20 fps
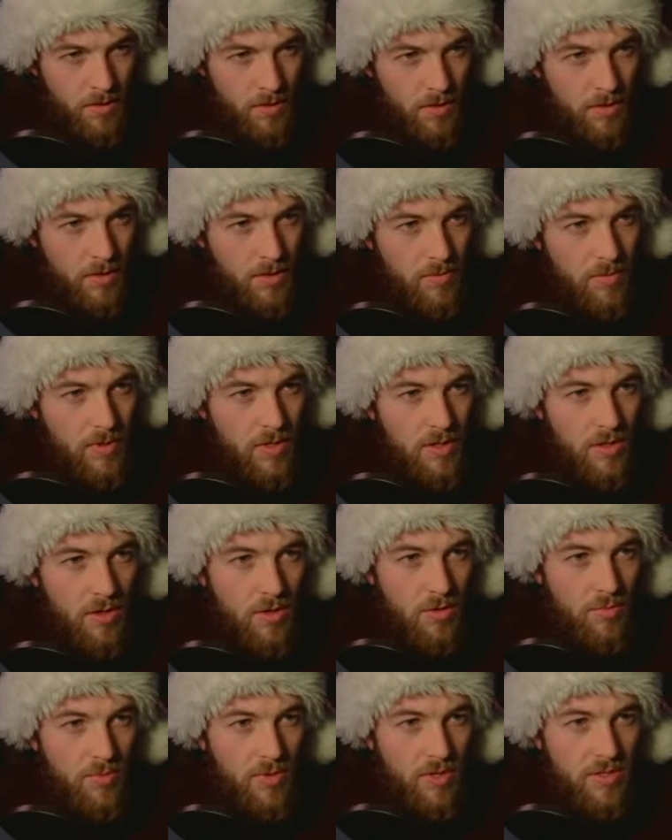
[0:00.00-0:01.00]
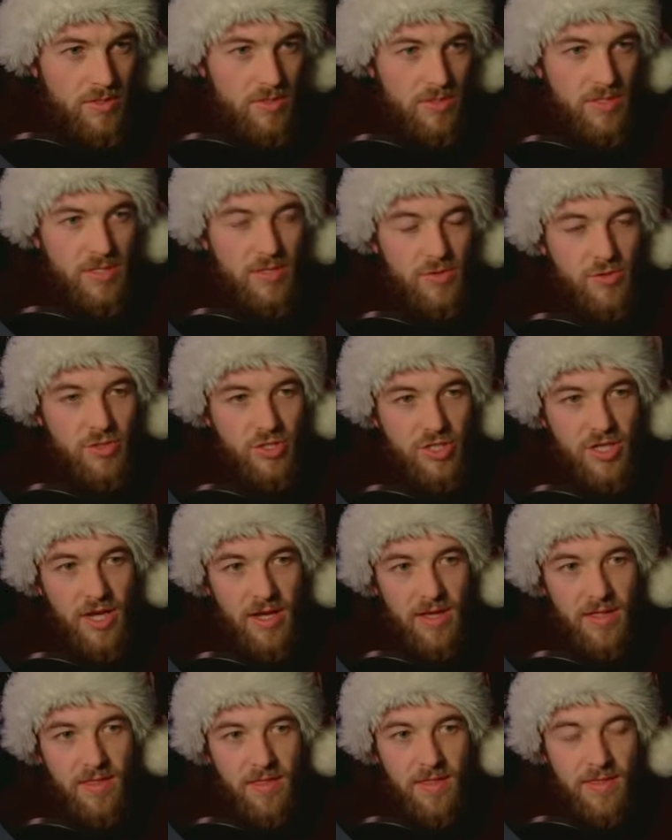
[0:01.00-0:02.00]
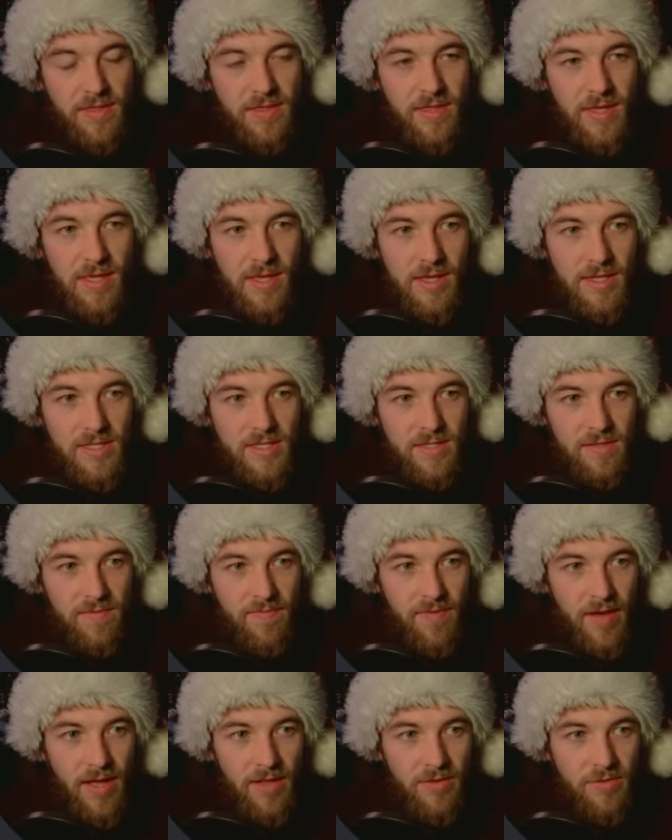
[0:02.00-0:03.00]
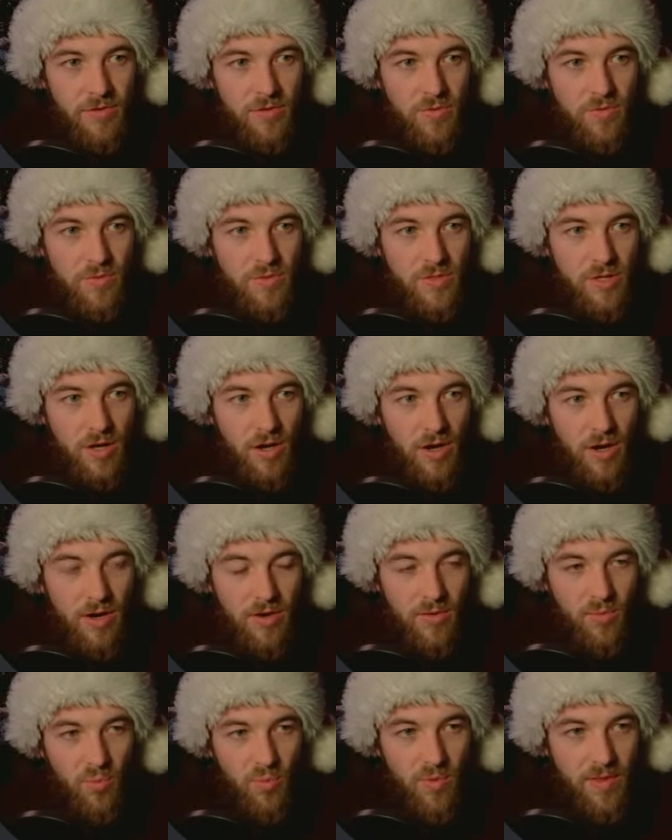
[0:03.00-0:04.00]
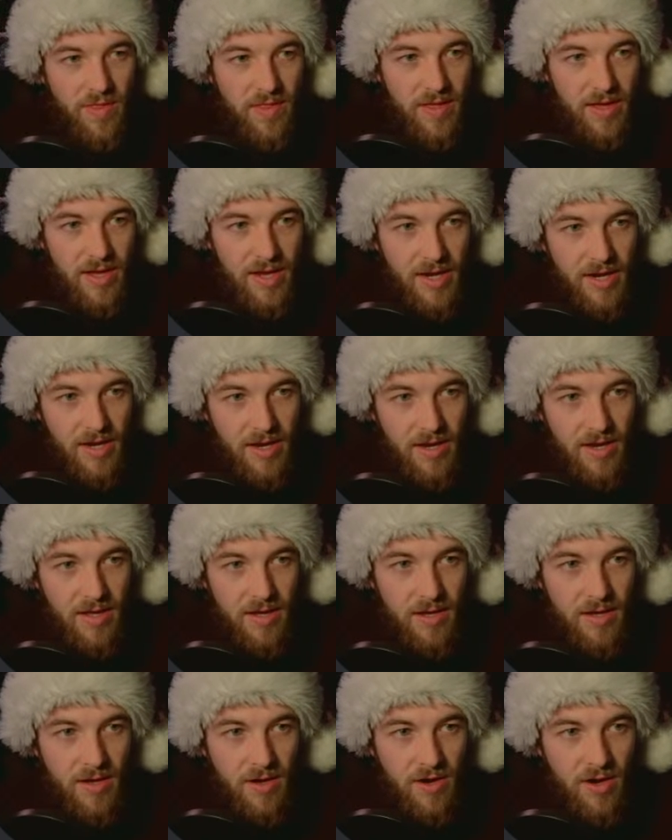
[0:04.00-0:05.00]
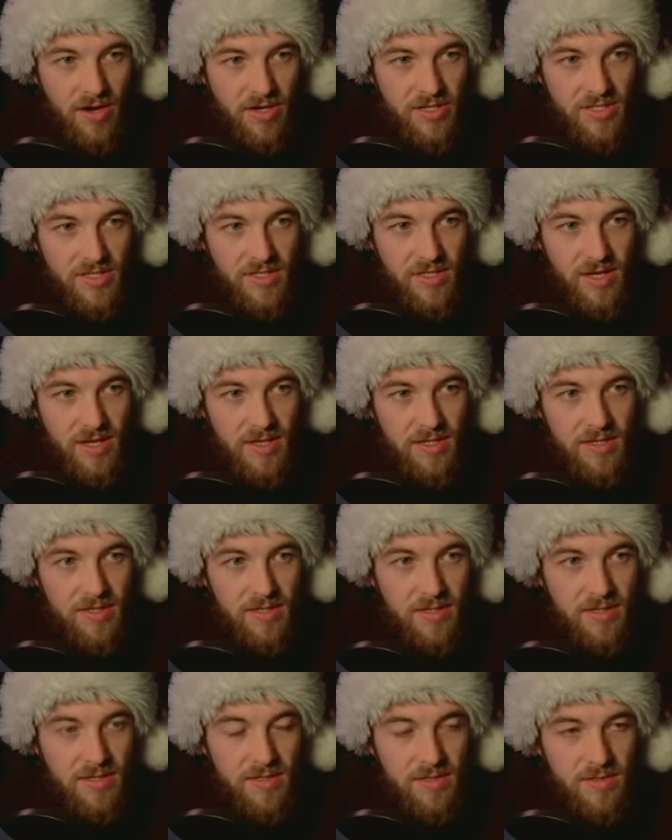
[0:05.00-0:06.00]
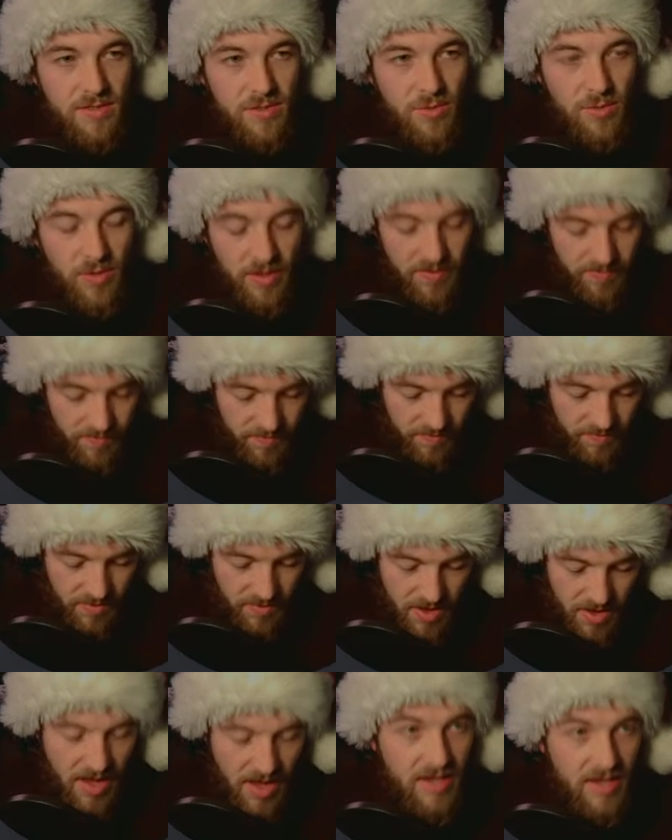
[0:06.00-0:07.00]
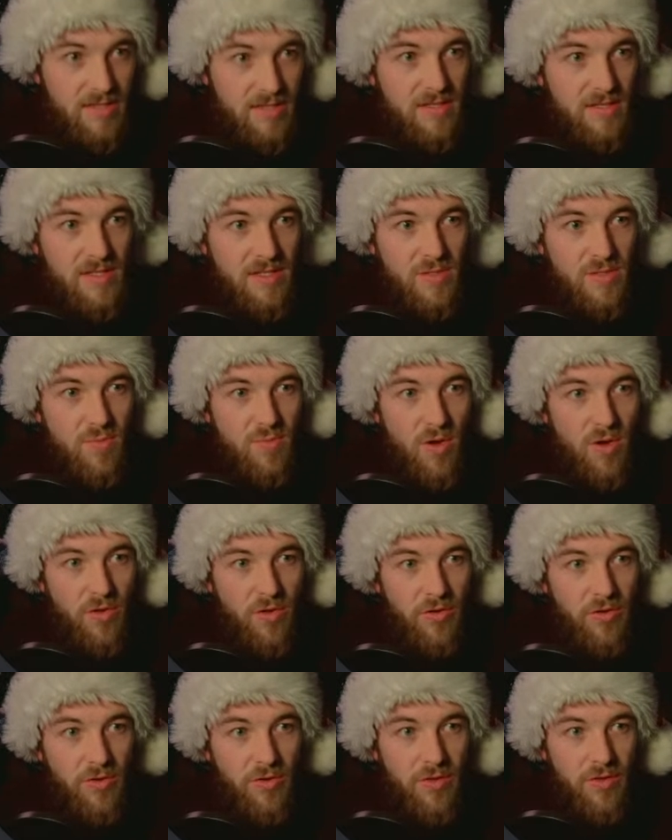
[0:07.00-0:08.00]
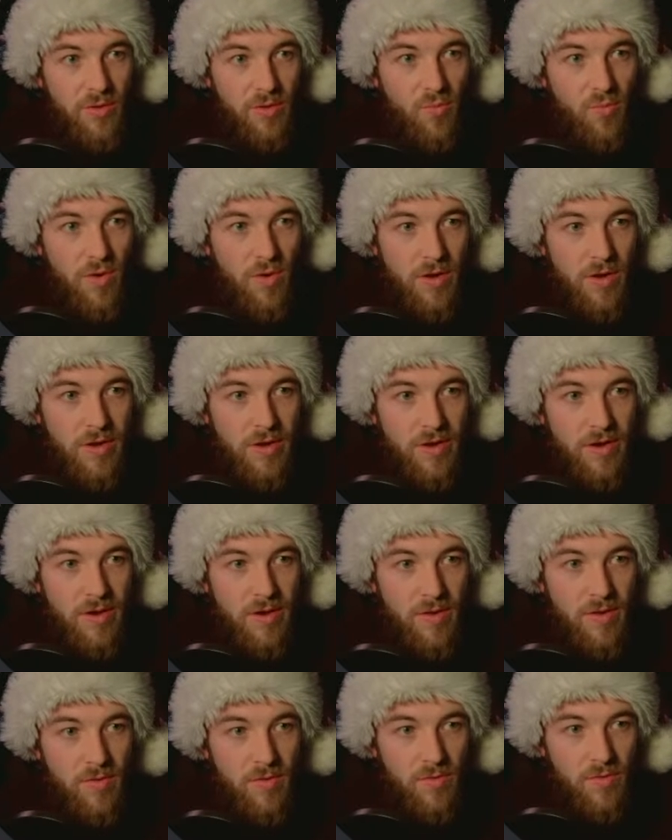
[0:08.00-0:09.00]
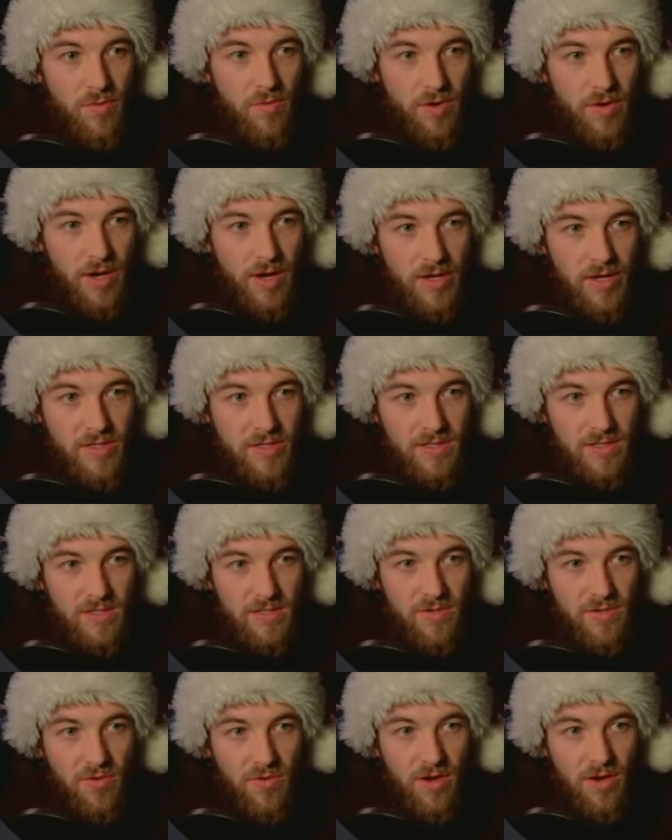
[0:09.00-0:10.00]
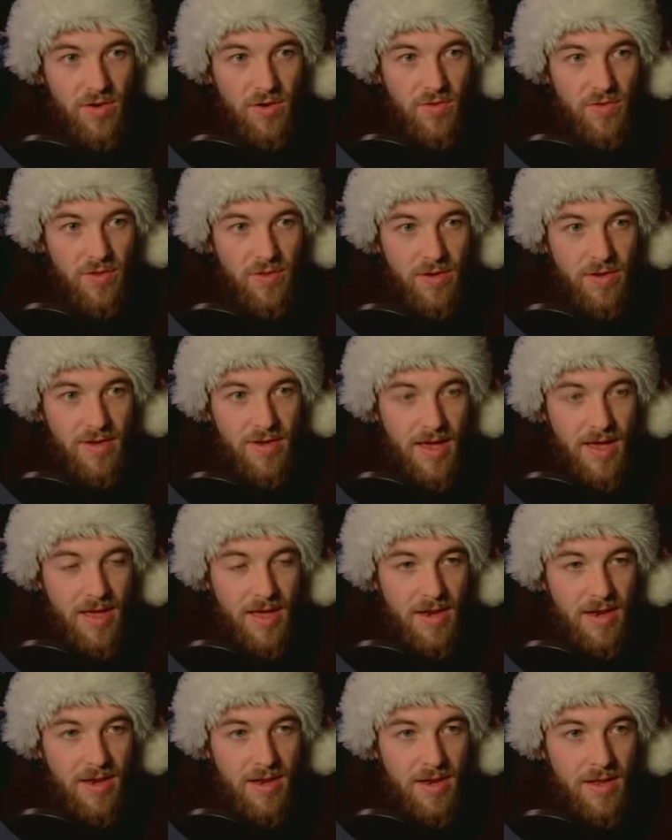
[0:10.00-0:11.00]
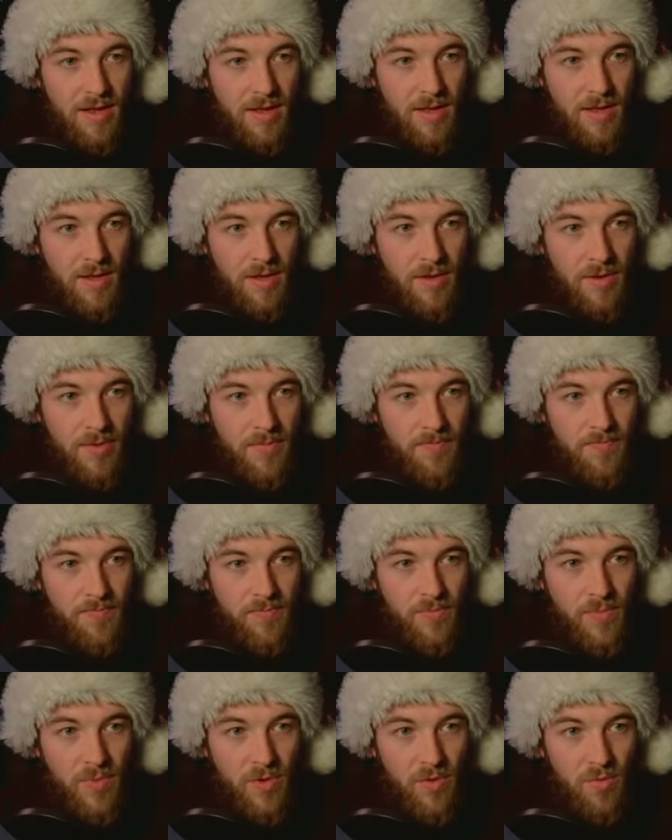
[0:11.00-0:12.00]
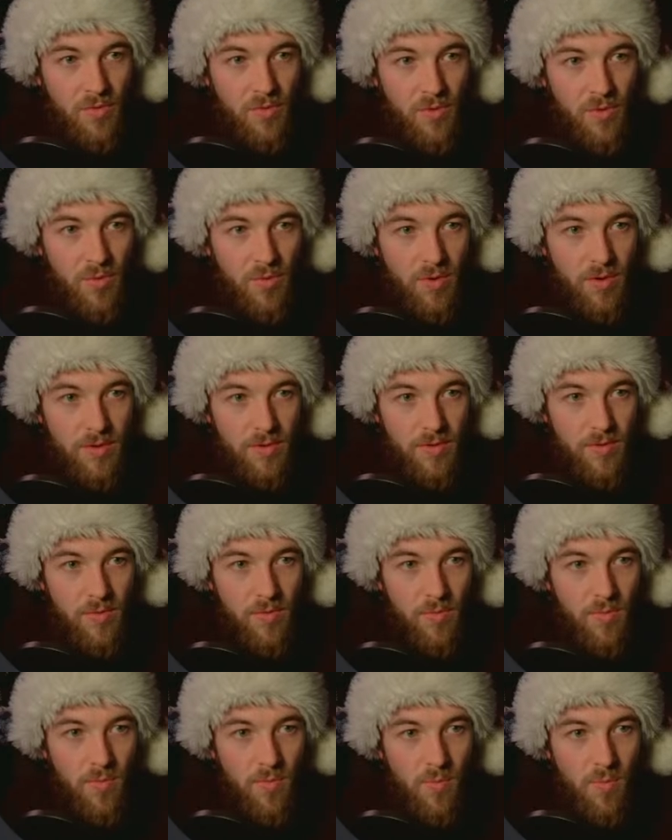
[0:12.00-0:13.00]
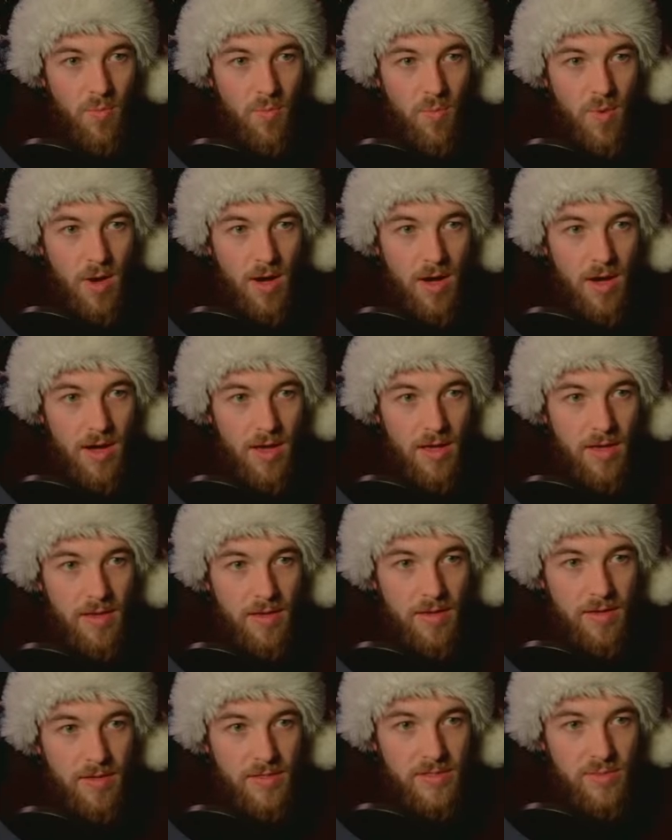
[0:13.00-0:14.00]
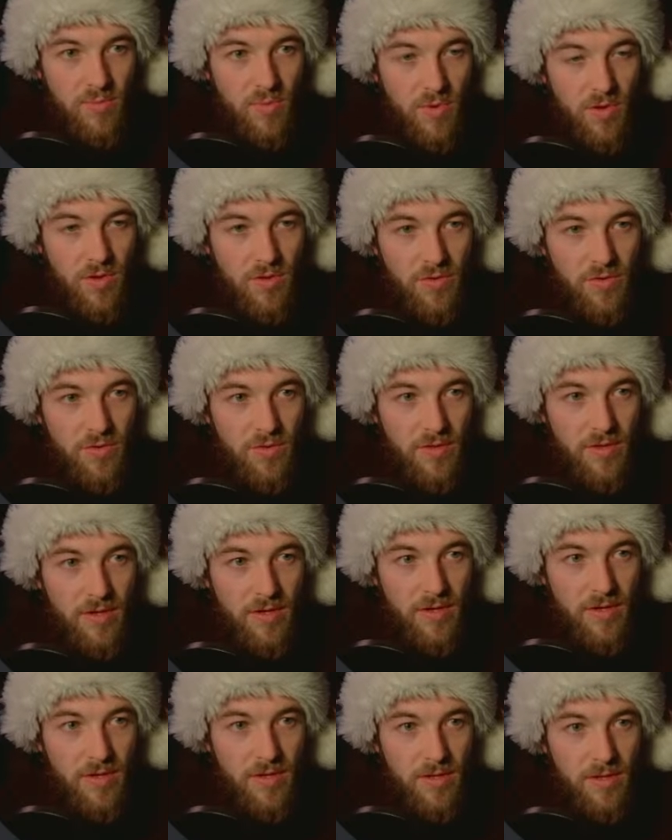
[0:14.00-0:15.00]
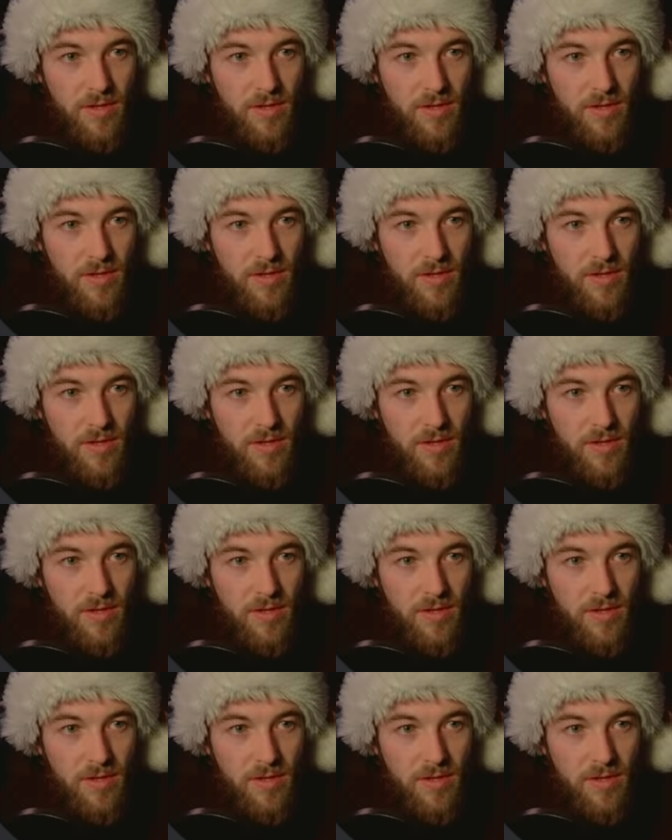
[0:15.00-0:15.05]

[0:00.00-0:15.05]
There we go. We also need to check that these values are within our set. So if x is smaller than 1, or x is greater than 10, or y is smaller than